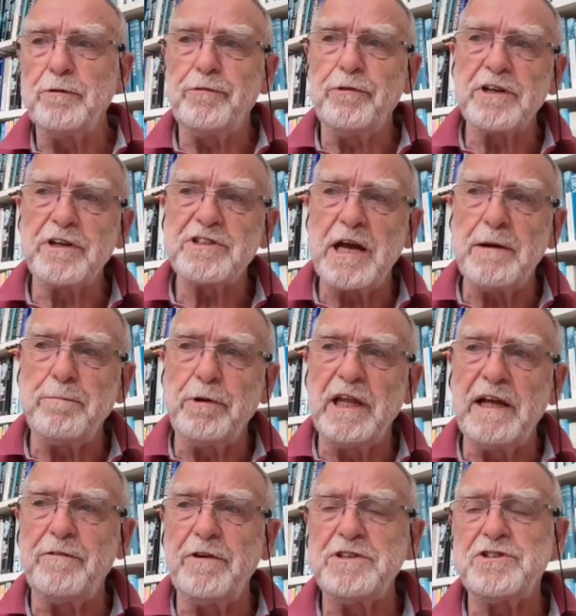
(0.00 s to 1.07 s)
for example,
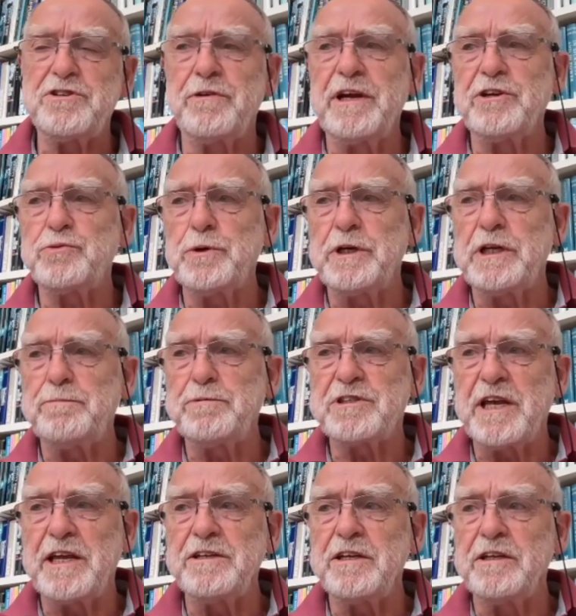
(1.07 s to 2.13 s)
averaged around
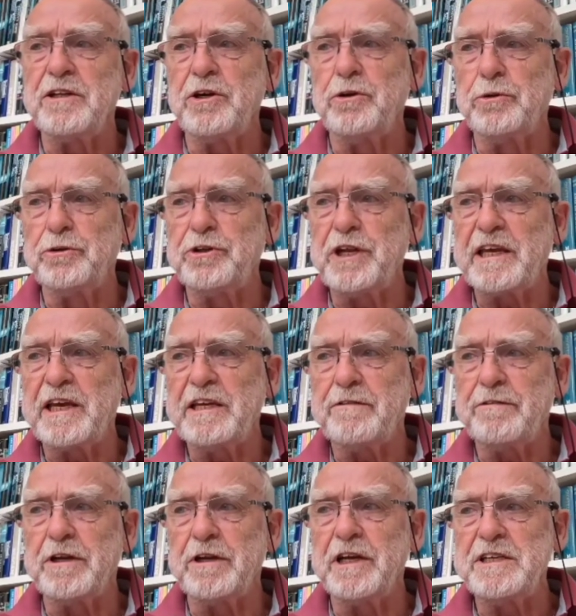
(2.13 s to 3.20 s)
20% in the whole decade of the
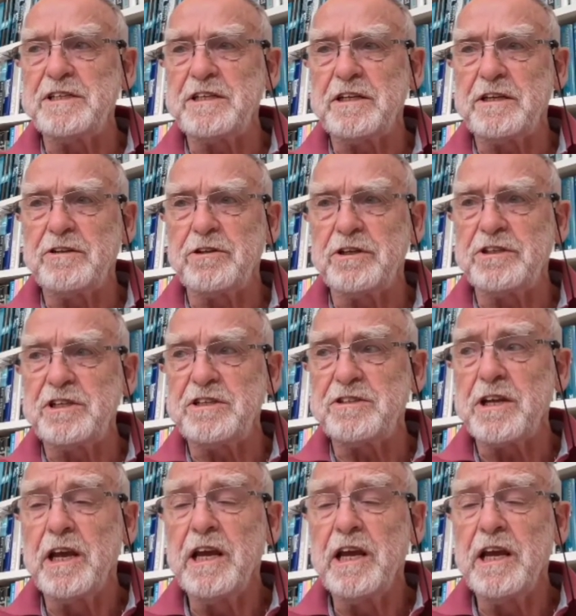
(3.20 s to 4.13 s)
1930s.